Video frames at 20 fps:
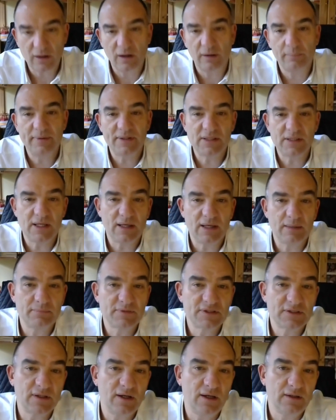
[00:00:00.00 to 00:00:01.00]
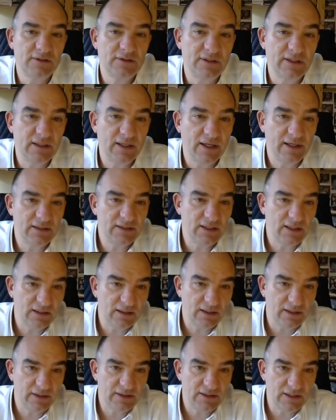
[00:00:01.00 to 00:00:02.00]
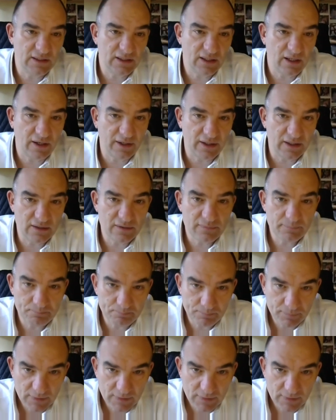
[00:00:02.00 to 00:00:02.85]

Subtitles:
Carpe Diem started in 1999